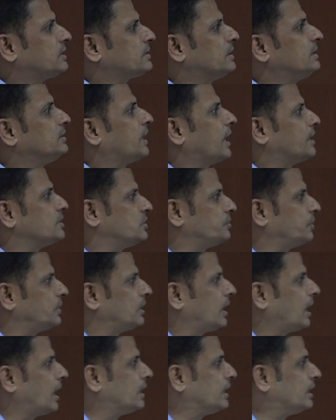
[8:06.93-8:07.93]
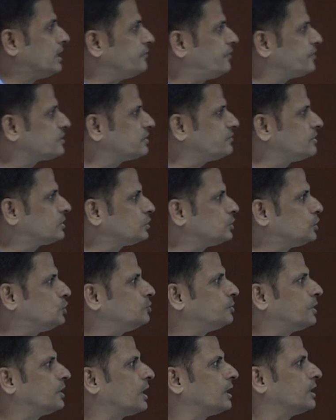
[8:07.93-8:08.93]
intangible and invisible to the
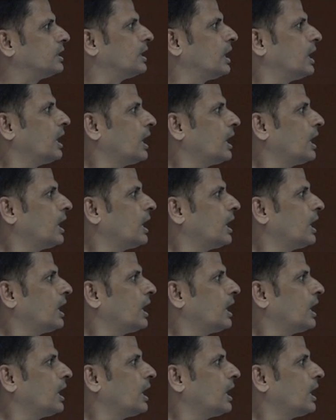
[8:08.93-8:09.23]
human eye,